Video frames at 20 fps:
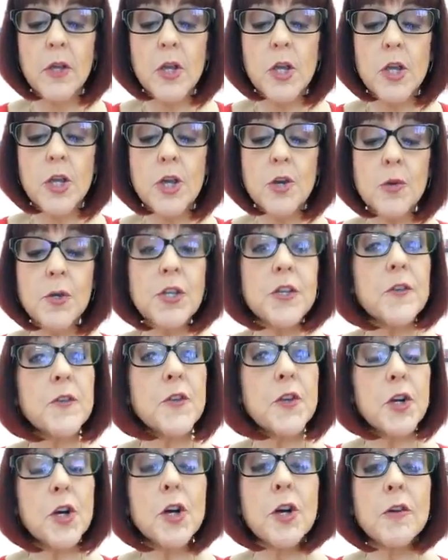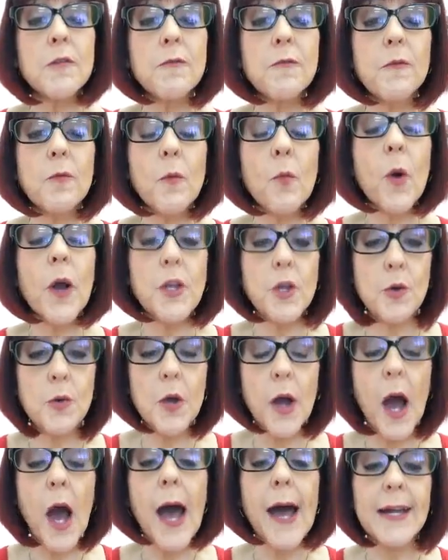you deserve what you
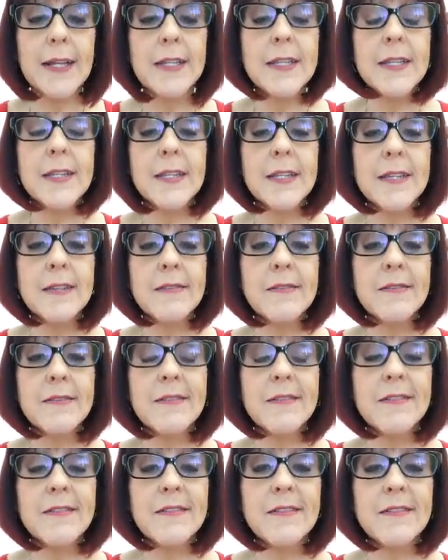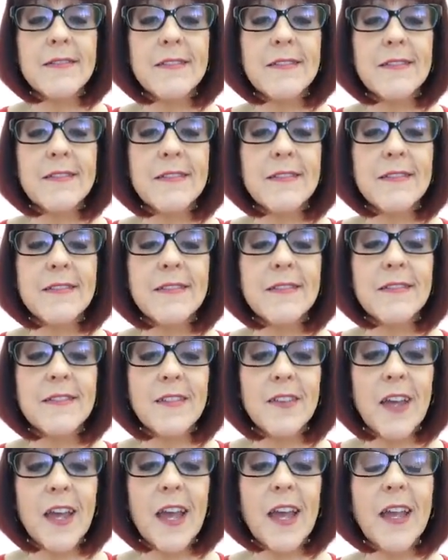got.
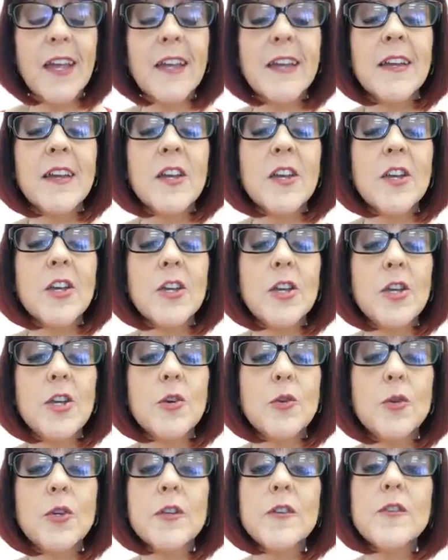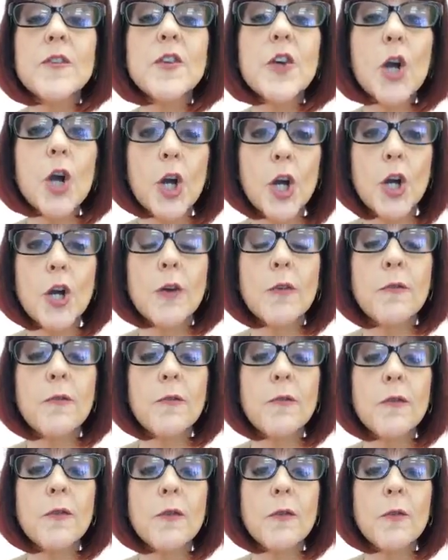Okay, you
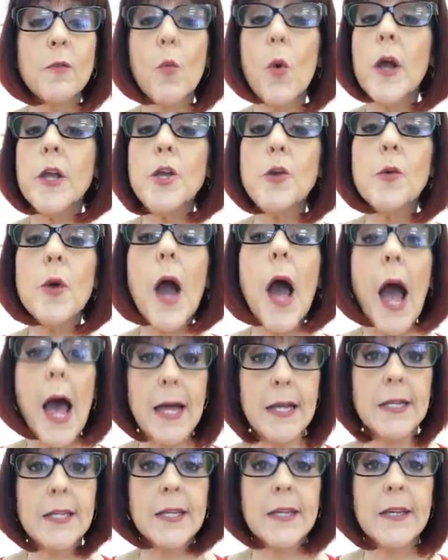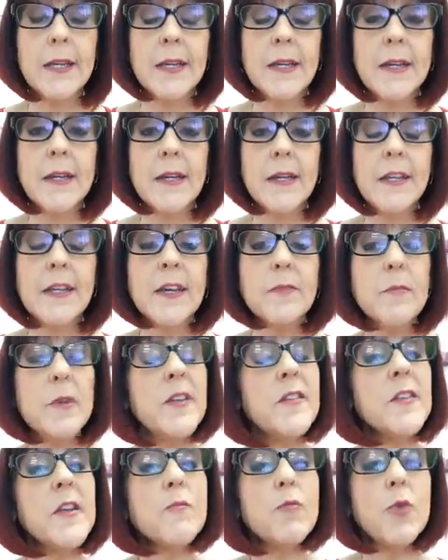deserve what you got. Give
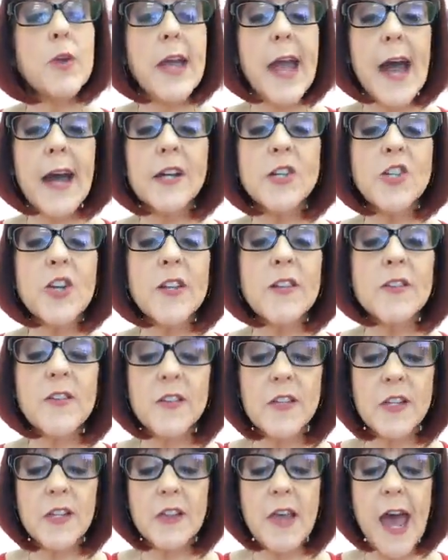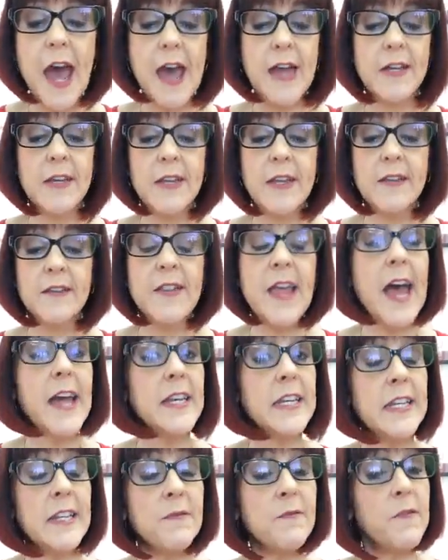me some reactions to that. Is
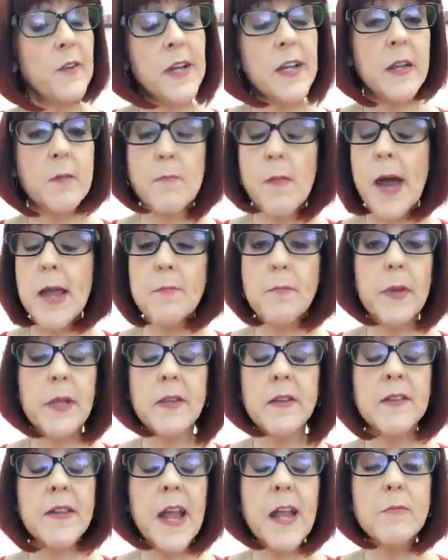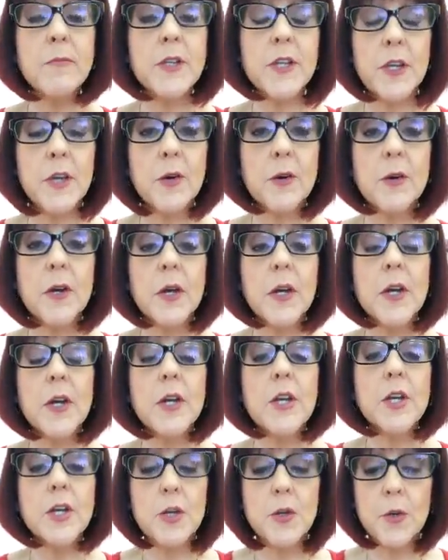that different? It might be the same to you.
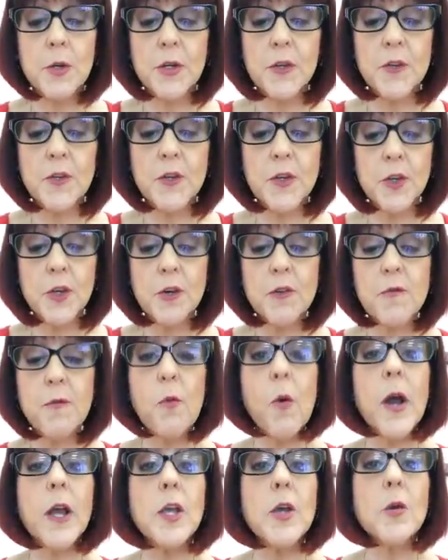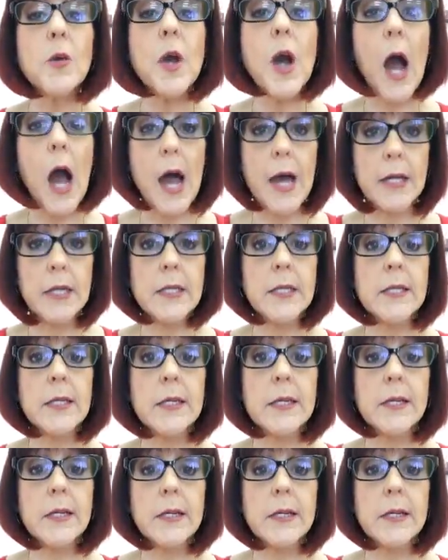You deserve what you got.